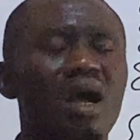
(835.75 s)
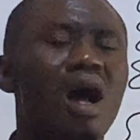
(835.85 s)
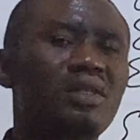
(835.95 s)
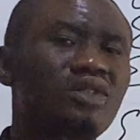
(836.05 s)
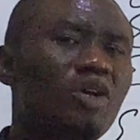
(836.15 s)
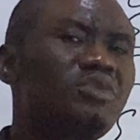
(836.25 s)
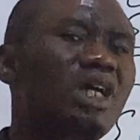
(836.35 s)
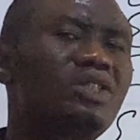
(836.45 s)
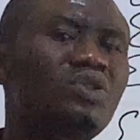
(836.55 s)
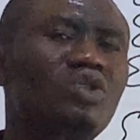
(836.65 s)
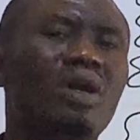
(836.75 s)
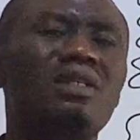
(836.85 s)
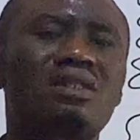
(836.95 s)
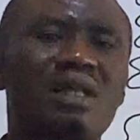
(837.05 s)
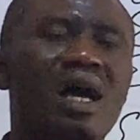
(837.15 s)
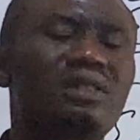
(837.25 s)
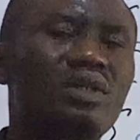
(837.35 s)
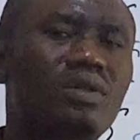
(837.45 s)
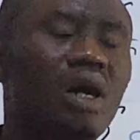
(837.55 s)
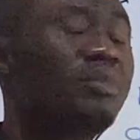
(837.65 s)
A subject usually starts
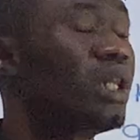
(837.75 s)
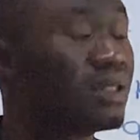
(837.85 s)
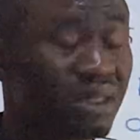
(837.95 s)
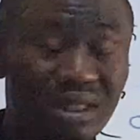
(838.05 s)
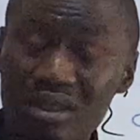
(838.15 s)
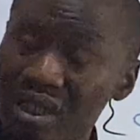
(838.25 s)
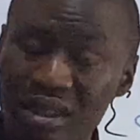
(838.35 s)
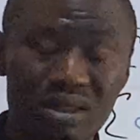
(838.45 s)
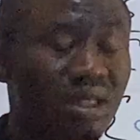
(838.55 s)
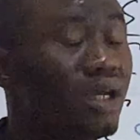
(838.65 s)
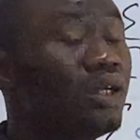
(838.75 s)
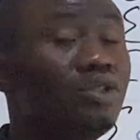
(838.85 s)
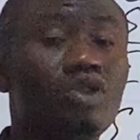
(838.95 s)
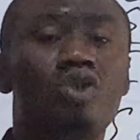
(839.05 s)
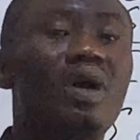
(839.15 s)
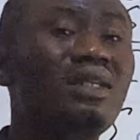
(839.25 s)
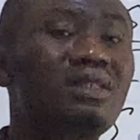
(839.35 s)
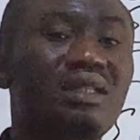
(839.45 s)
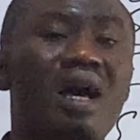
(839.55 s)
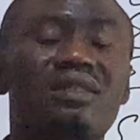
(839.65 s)
in a sentence usually
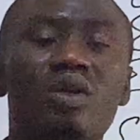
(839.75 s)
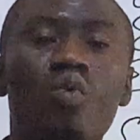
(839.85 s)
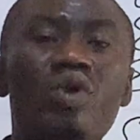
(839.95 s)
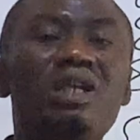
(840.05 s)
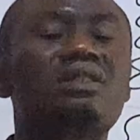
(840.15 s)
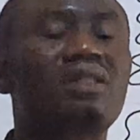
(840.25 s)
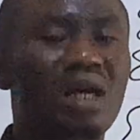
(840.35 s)
start with the